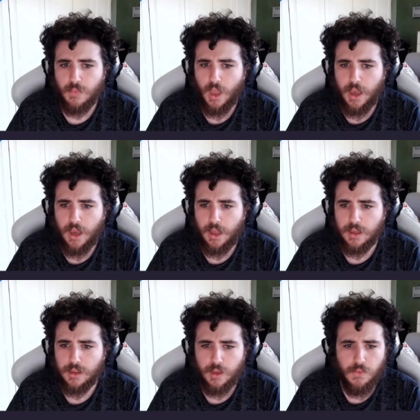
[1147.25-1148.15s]

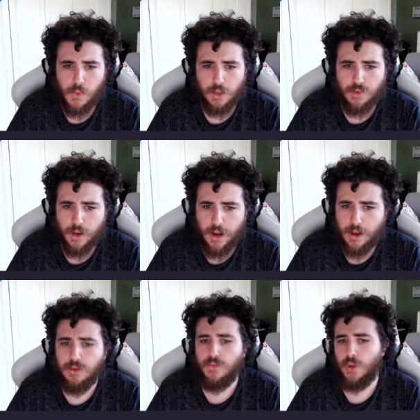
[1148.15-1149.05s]
And if you want to try it
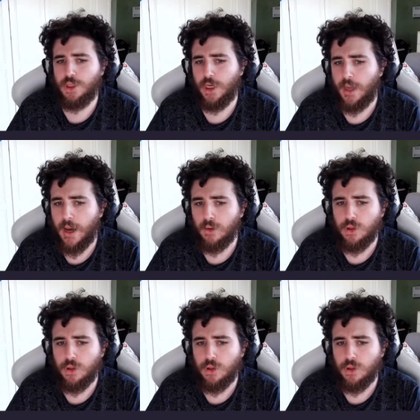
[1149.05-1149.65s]
out, if you want to check it out,